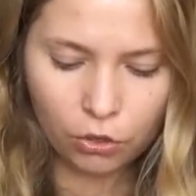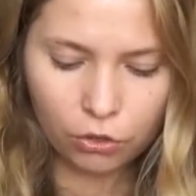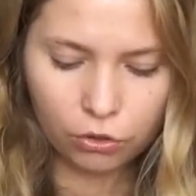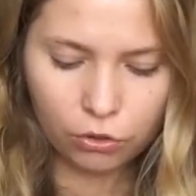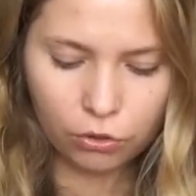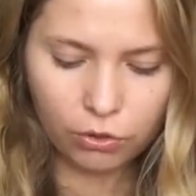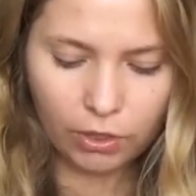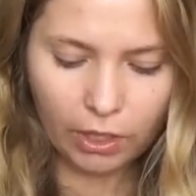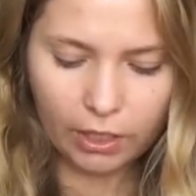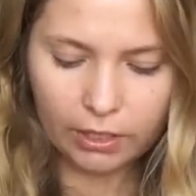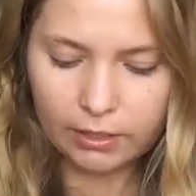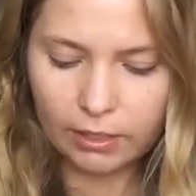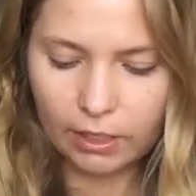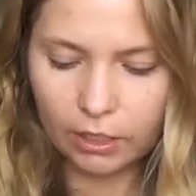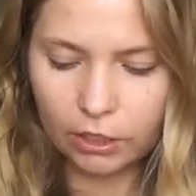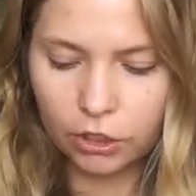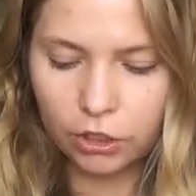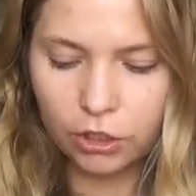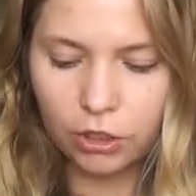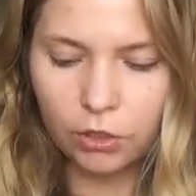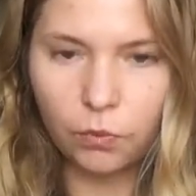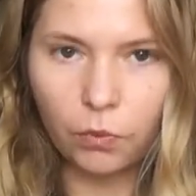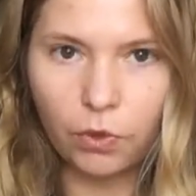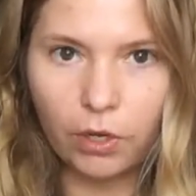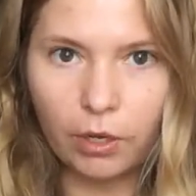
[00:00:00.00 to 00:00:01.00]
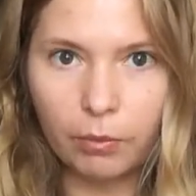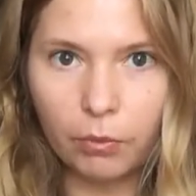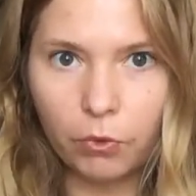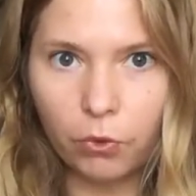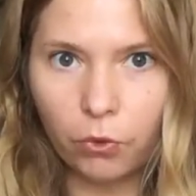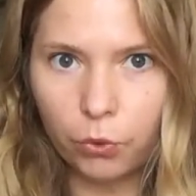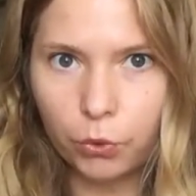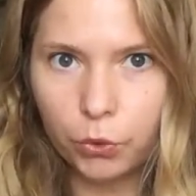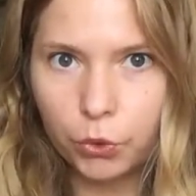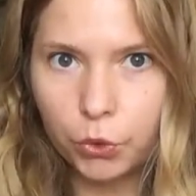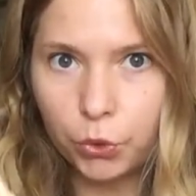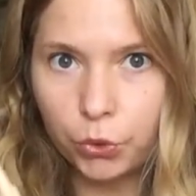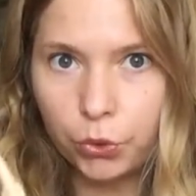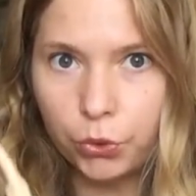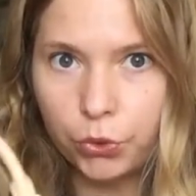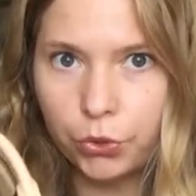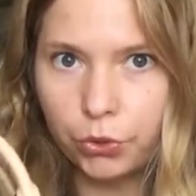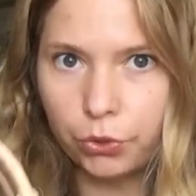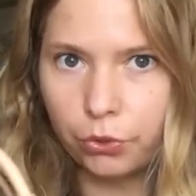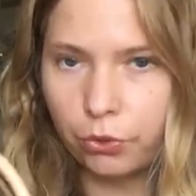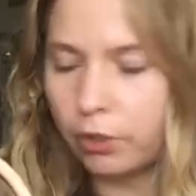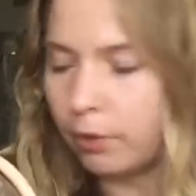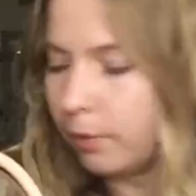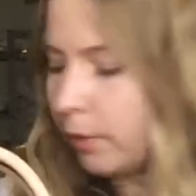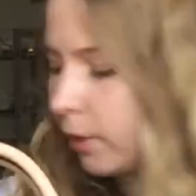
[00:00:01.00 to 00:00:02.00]
So that's actually what I'm going to
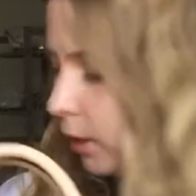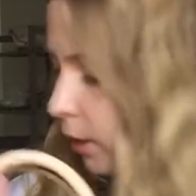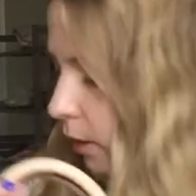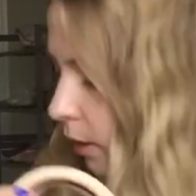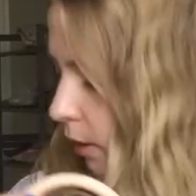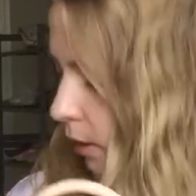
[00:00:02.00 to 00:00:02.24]
do. I'm going to